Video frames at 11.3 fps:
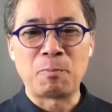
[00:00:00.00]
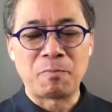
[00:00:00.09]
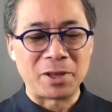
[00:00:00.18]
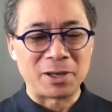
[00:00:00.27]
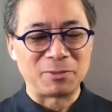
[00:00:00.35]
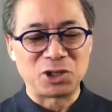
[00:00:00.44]

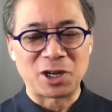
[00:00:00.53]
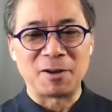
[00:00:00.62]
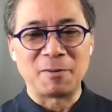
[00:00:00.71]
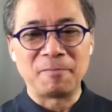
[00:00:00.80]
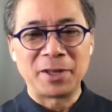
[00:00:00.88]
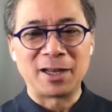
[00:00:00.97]
Let me show you.
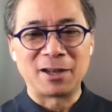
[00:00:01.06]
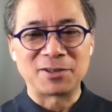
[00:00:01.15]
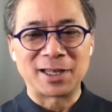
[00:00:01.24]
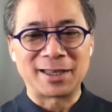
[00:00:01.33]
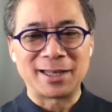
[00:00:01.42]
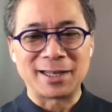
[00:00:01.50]
It goes
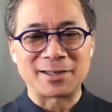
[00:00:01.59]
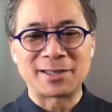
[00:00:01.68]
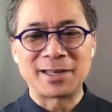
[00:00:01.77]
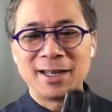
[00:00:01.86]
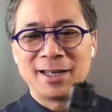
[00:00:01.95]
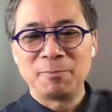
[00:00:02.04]
like this.
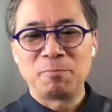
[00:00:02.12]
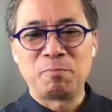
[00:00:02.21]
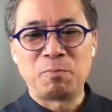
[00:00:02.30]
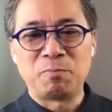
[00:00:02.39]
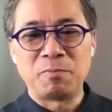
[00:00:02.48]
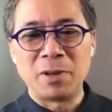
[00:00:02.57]

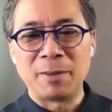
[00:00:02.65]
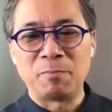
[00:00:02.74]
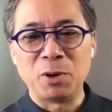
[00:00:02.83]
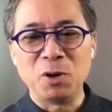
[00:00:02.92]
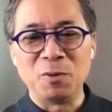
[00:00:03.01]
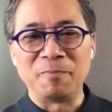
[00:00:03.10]

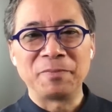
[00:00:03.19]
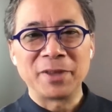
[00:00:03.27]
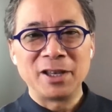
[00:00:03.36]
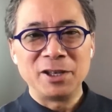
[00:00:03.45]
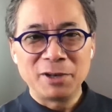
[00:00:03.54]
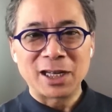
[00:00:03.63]
Boom.
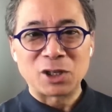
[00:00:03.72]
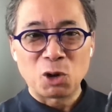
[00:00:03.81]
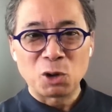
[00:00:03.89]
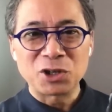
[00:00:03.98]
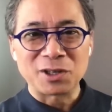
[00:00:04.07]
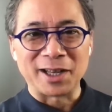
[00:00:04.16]
You get a
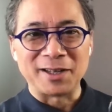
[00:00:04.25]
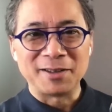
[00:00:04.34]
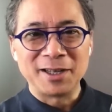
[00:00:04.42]
torch light.